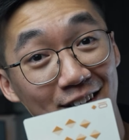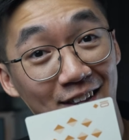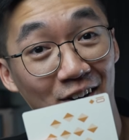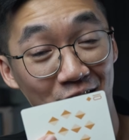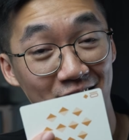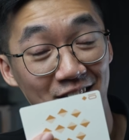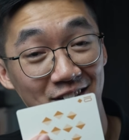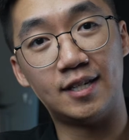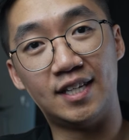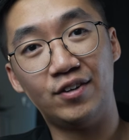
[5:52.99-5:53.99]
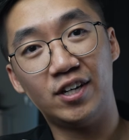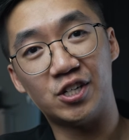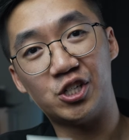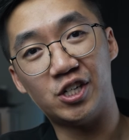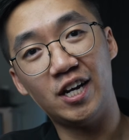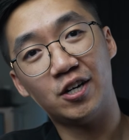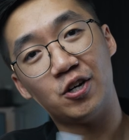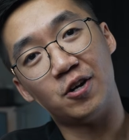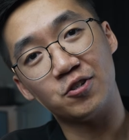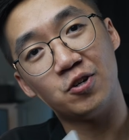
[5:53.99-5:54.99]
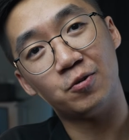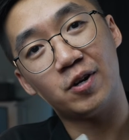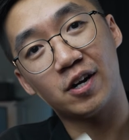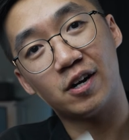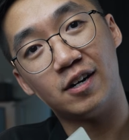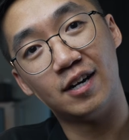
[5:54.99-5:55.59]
That looks nice. Giving a shake could also work.